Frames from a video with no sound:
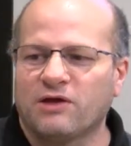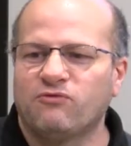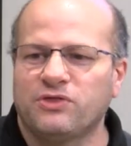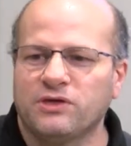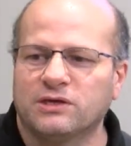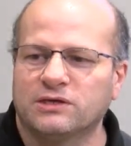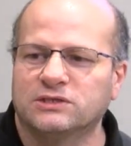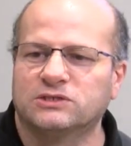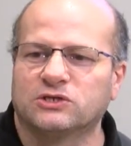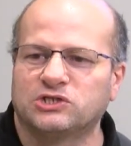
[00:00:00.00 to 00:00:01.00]
everything
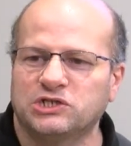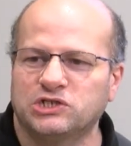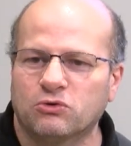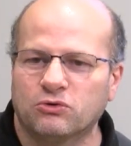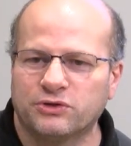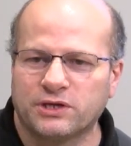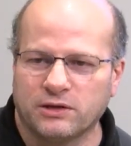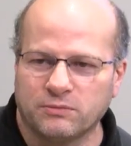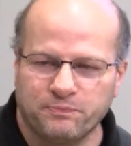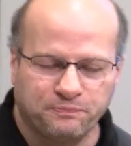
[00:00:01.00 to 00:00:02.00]
is changing all the
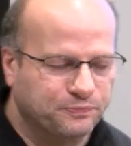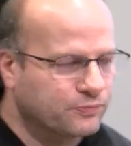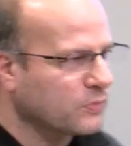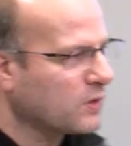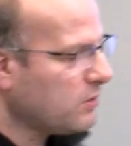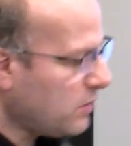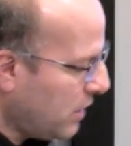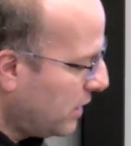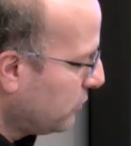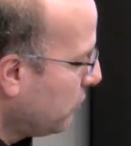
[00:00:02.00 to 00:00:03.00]
time.
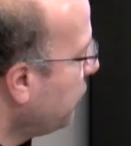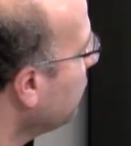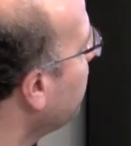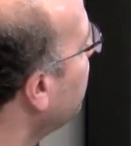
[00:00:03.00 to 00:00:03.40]
And the third